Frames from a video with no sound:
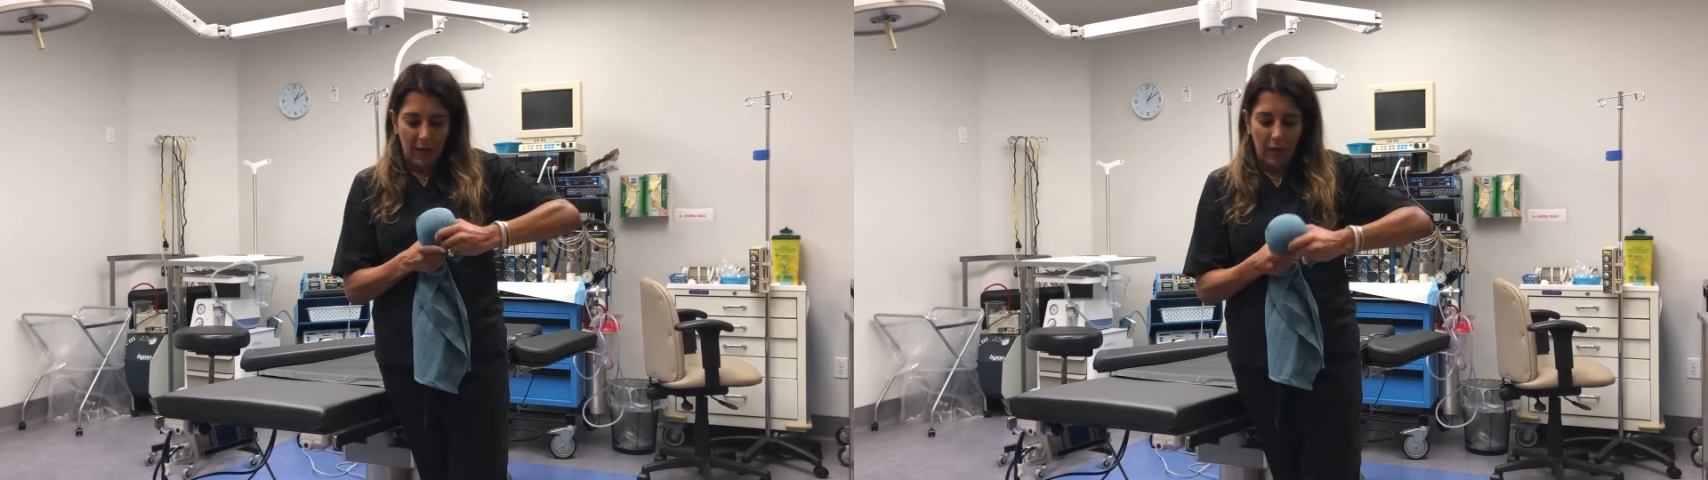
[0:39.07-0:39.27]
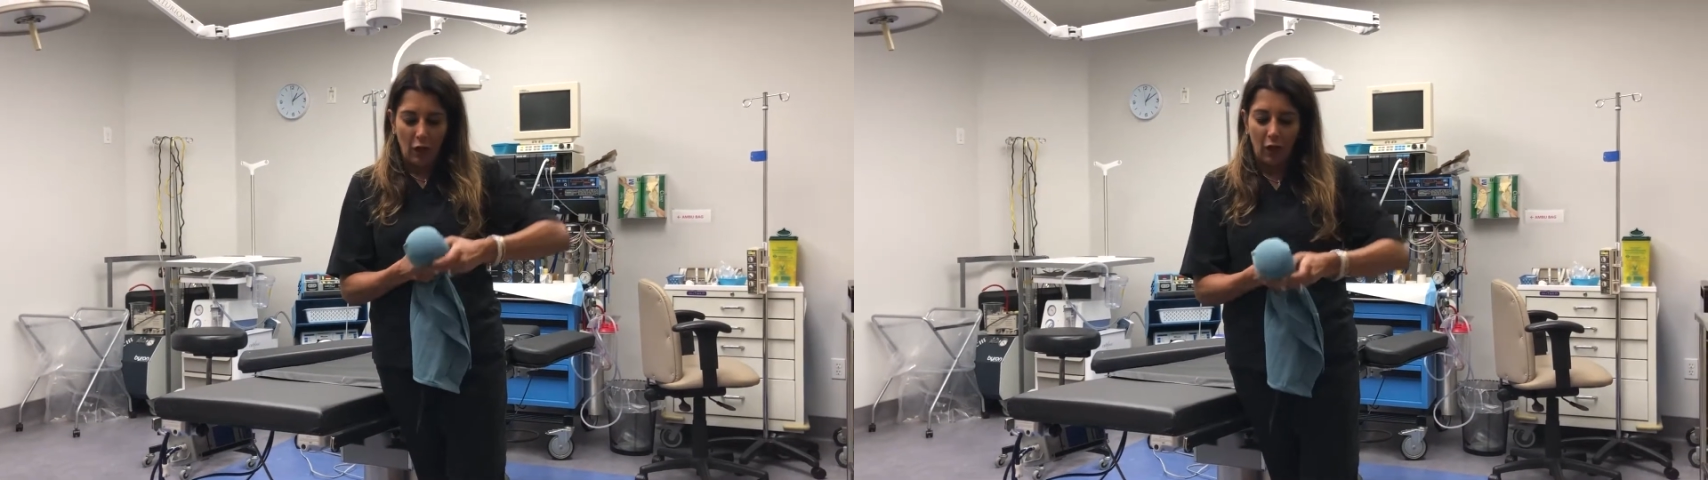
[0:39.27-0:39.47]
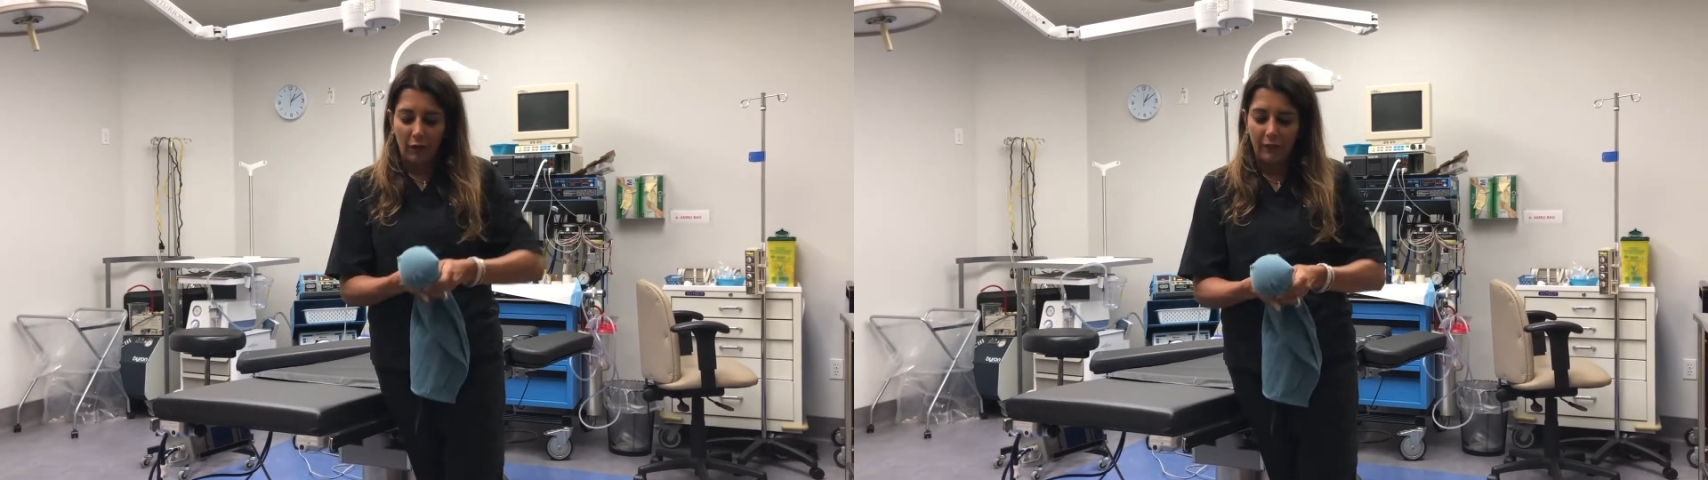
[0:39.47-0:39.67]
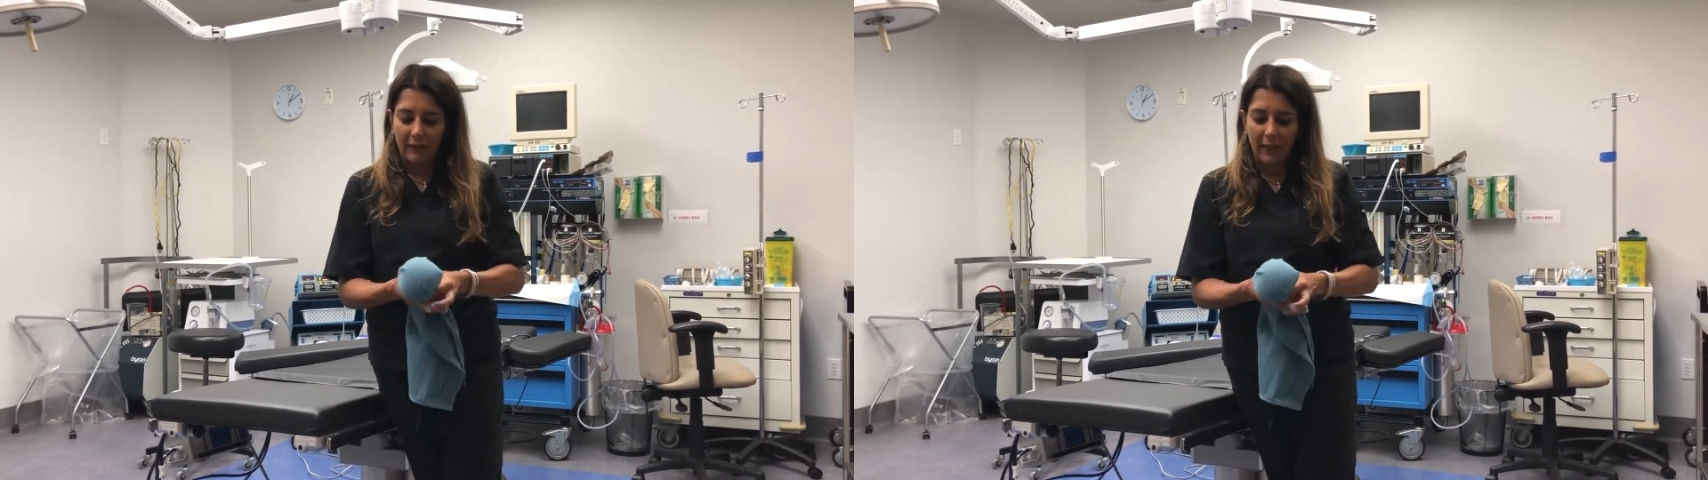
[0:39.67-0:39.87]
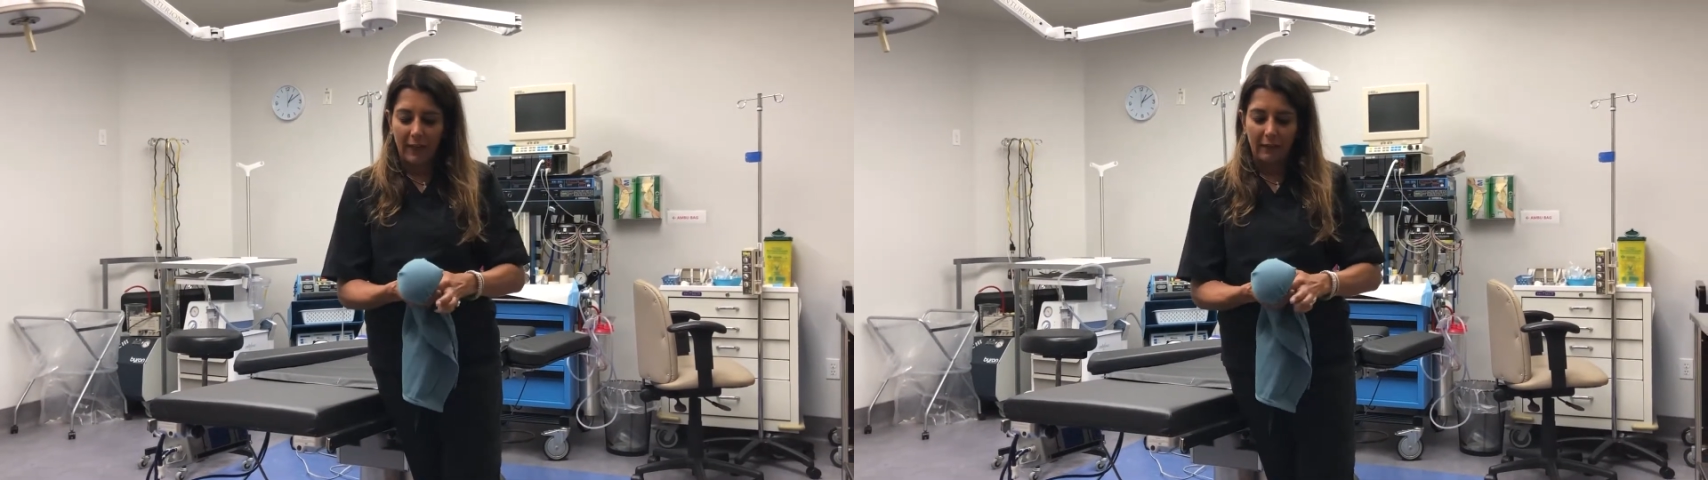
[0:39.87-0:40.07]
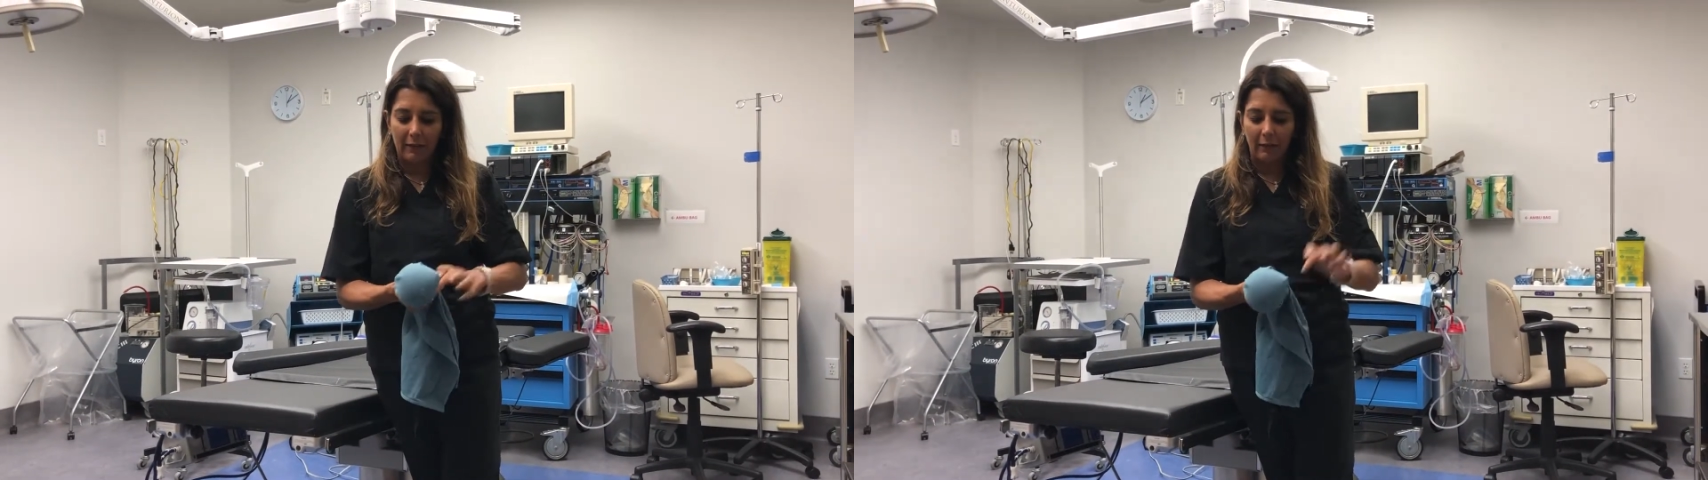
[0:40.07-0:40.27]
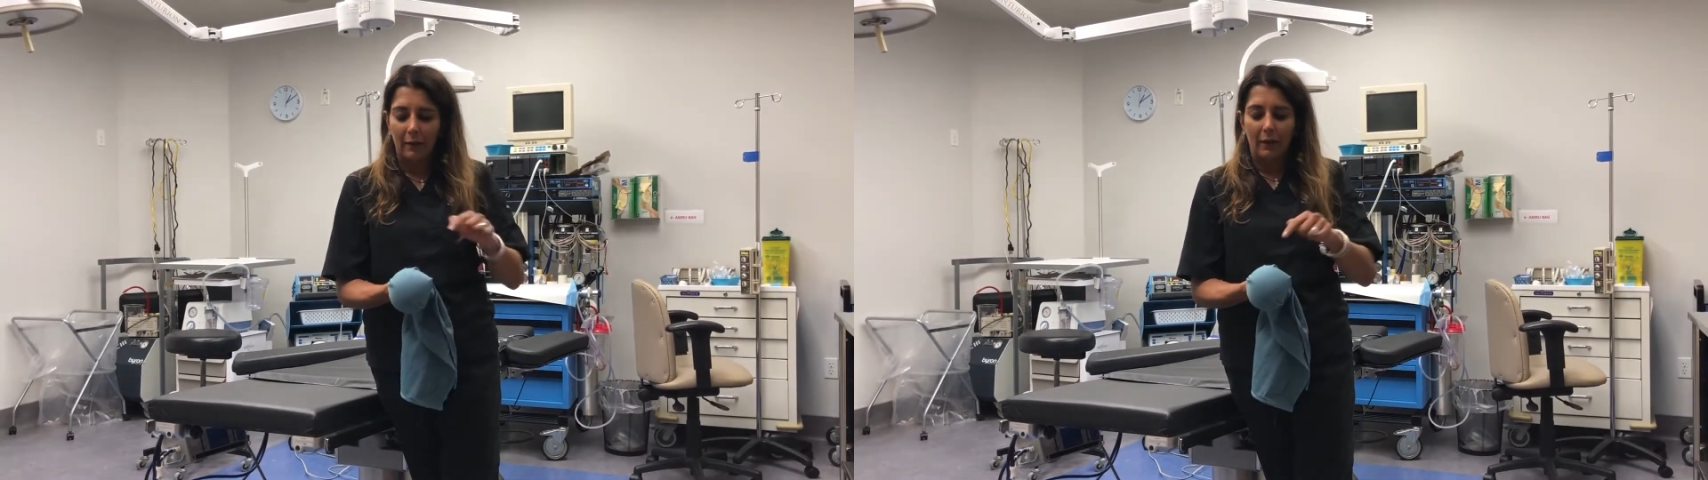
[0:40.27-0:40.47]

and all of a sudden,